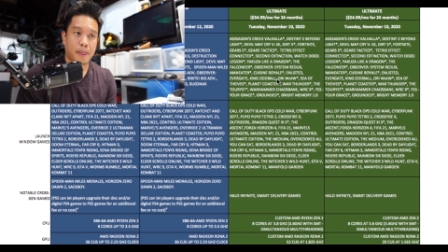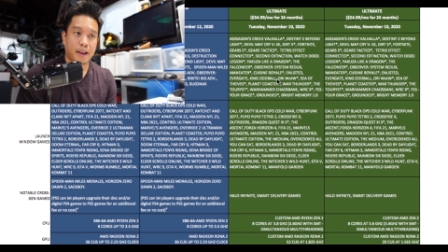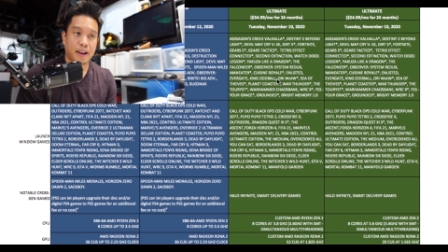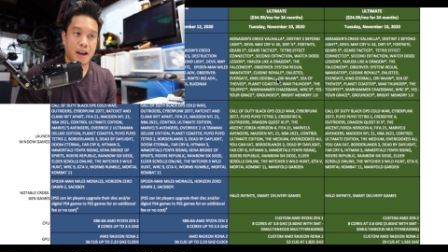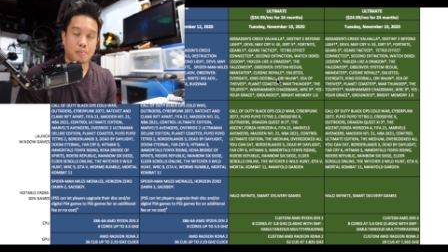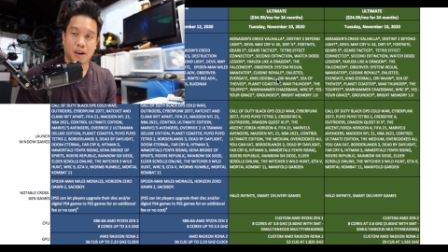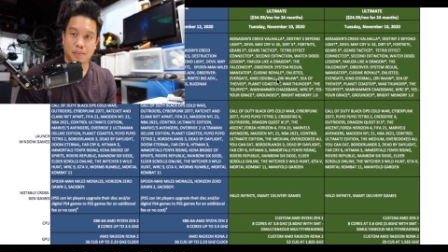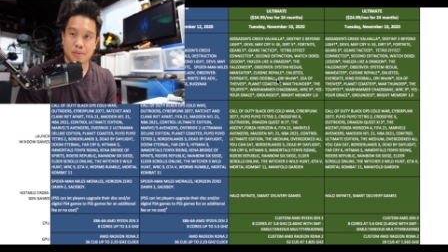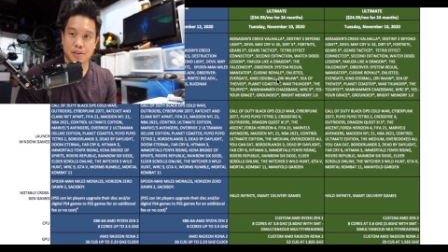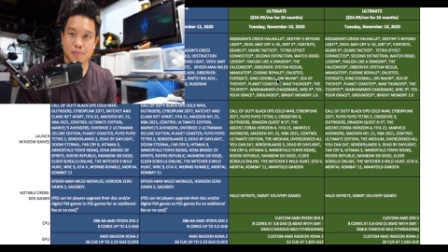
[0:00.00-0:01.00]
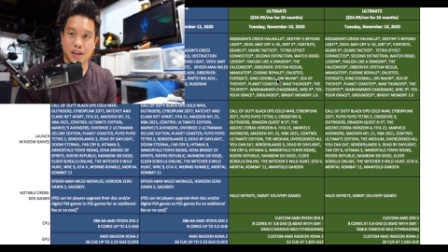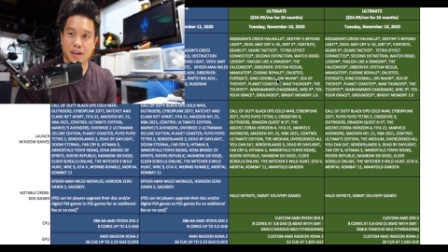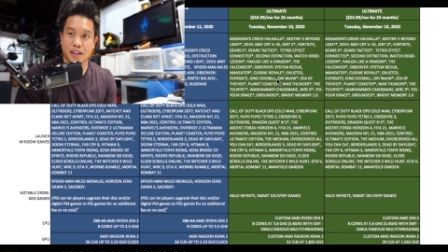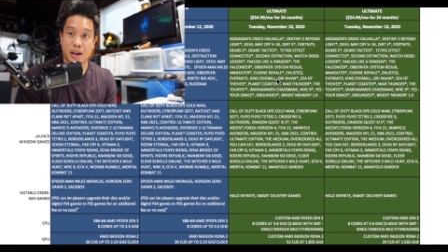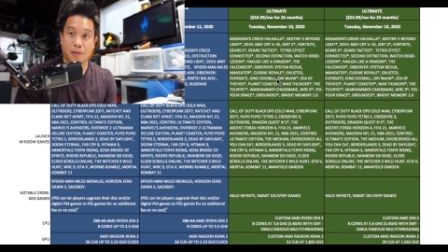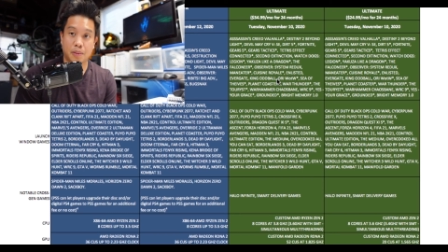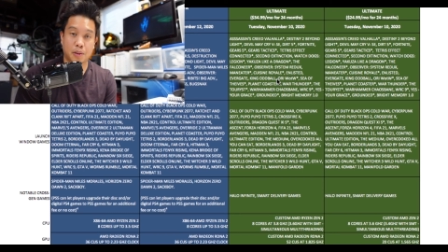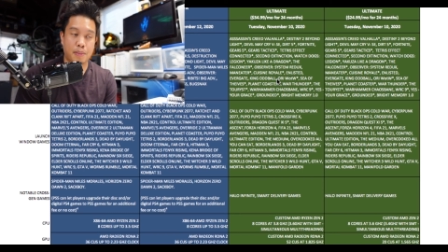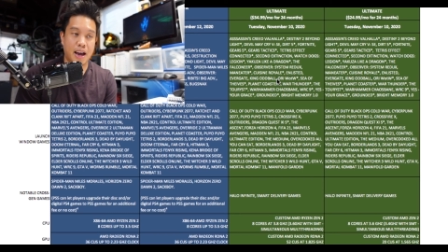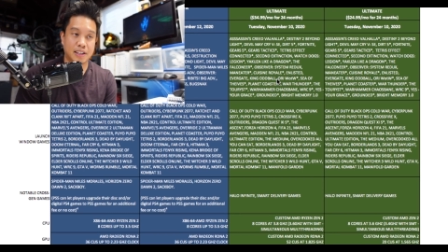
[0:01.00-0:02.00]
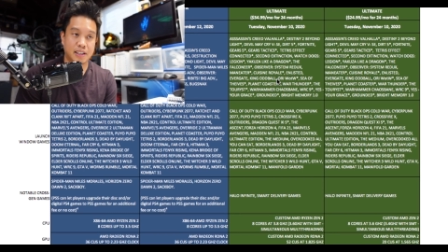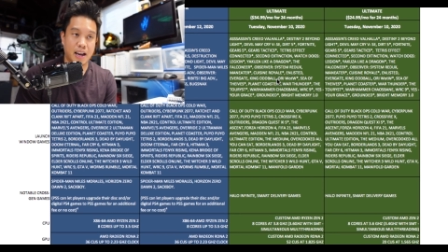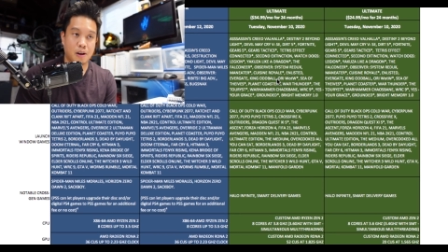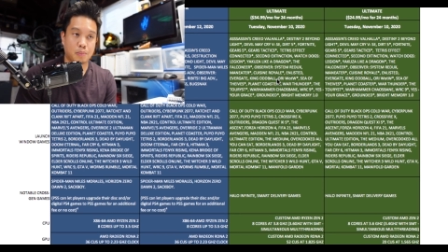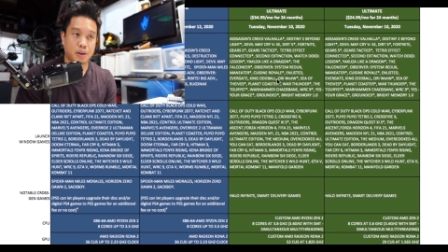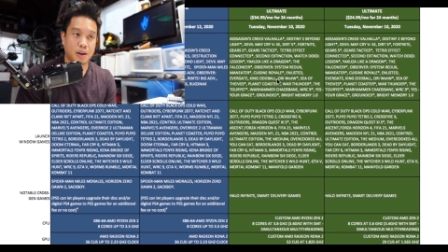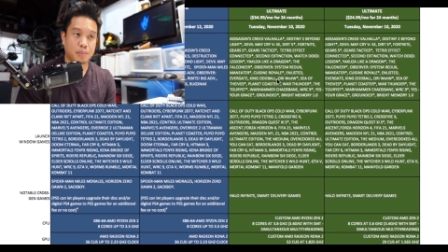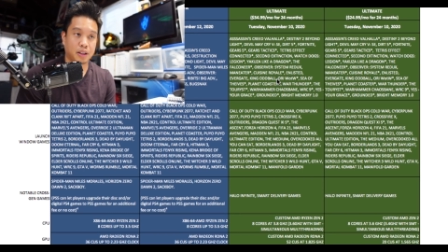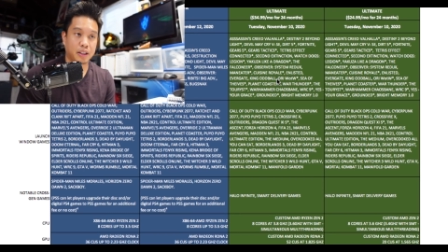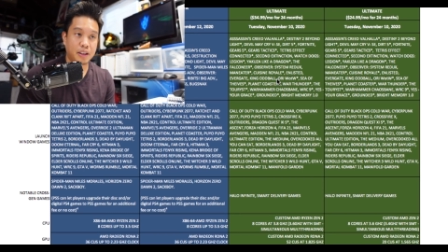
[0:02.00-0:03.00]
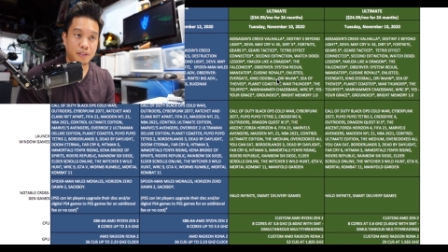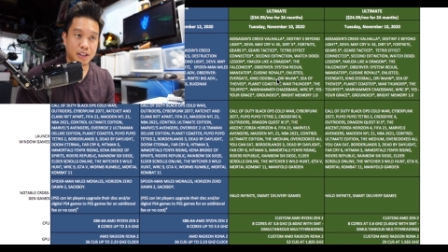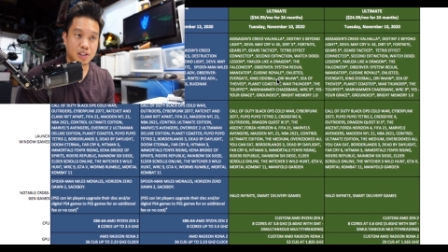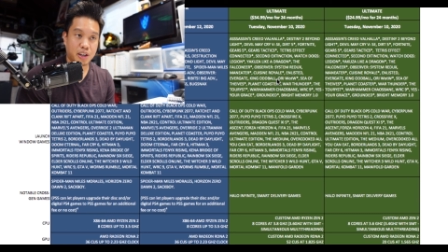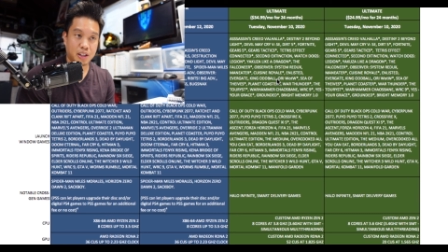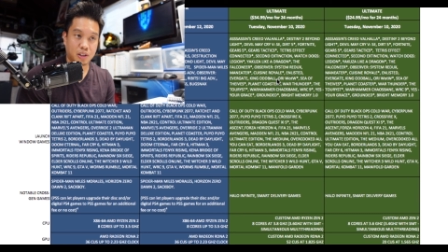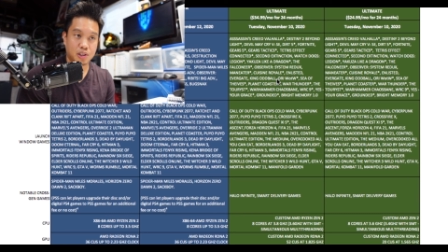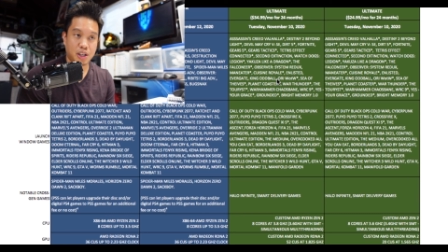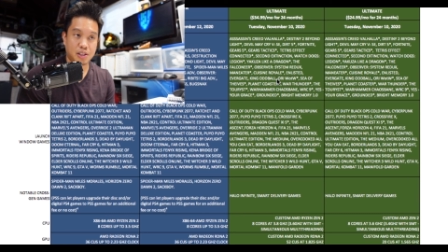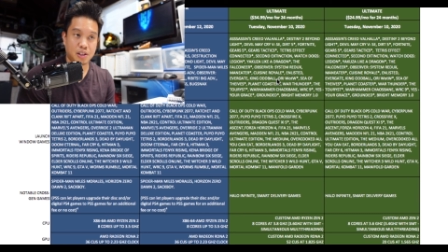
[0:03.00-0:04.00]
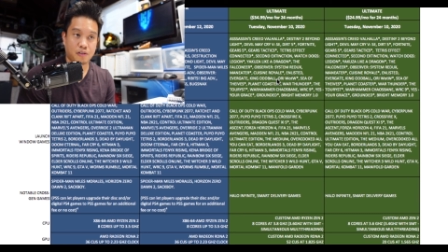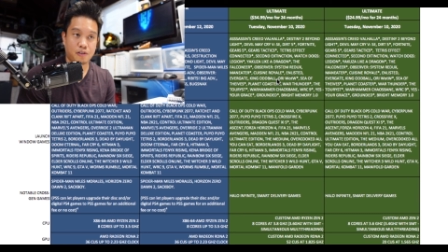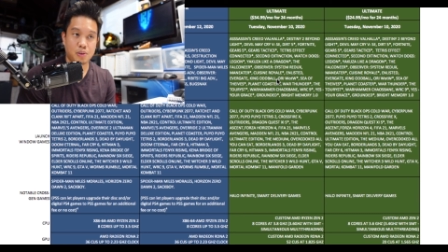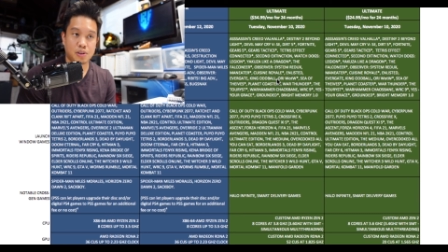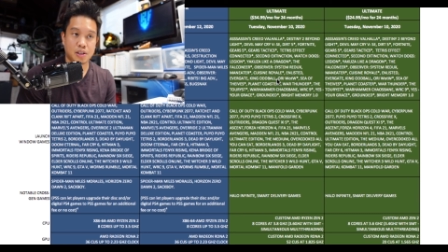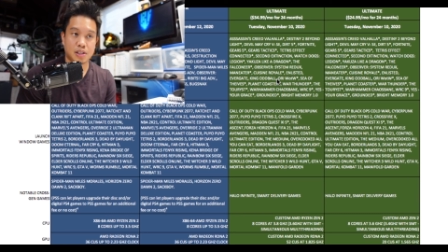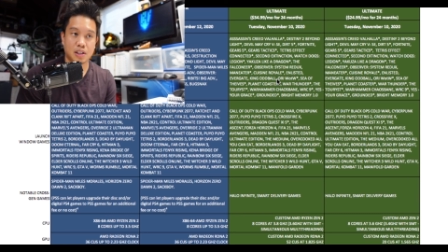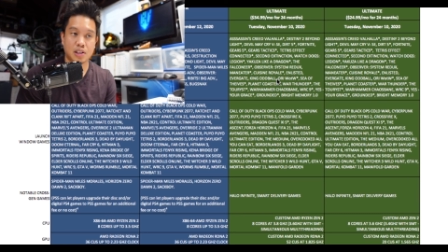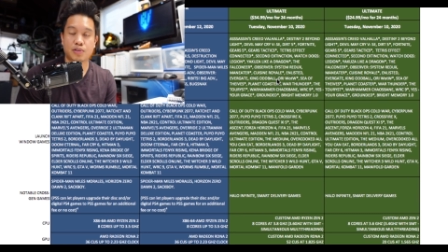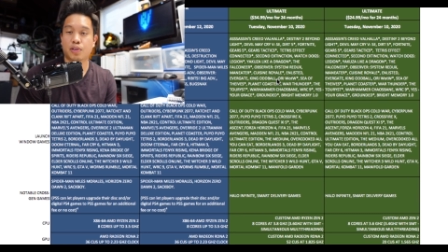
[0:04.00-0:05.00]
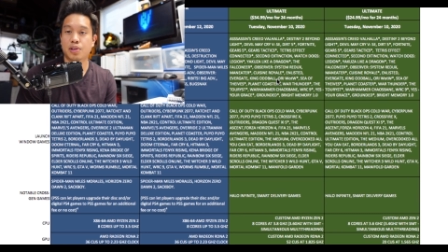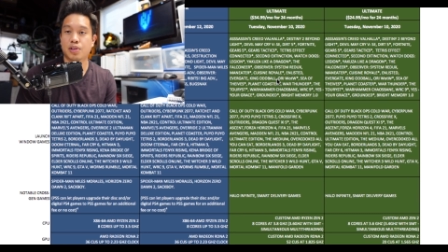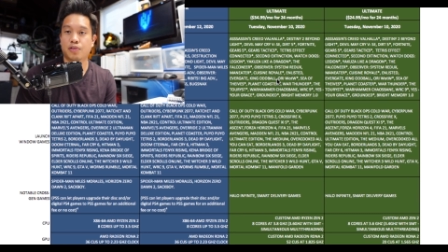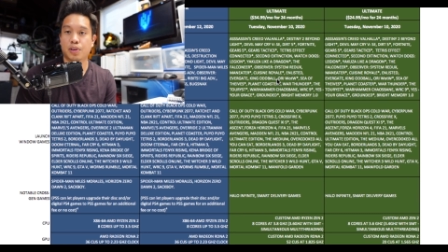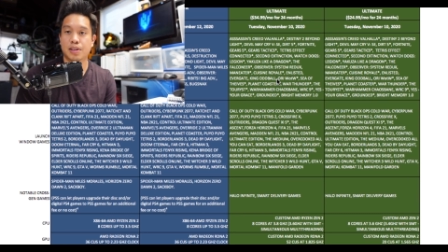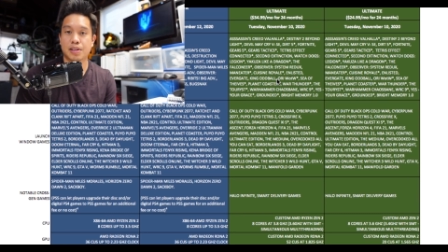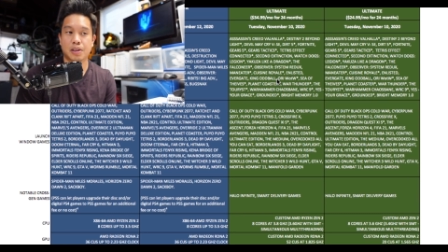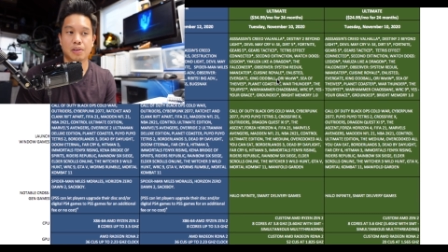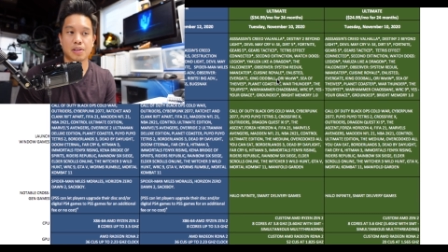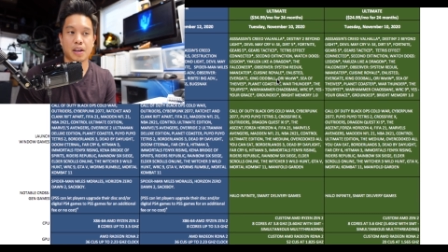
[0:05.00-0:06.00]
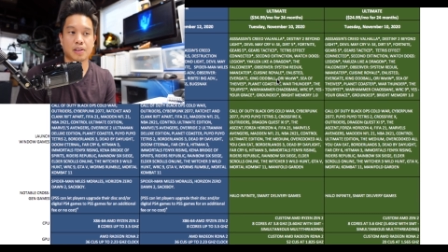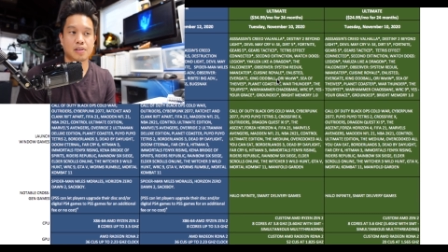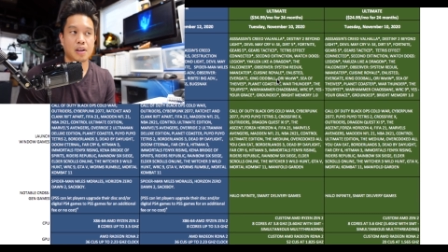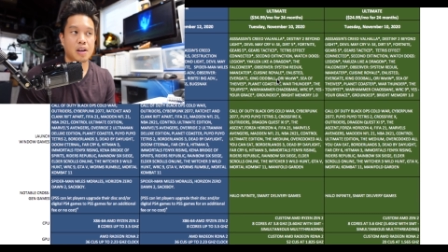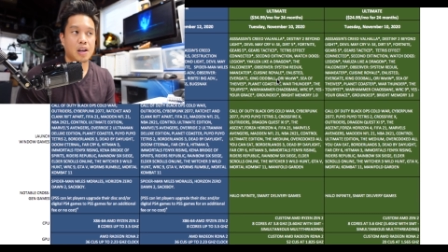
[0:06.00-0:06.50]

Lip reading: it had problems in the beginning. They were able to patch it out, but I believe they're changing a few things in this version for the Series X,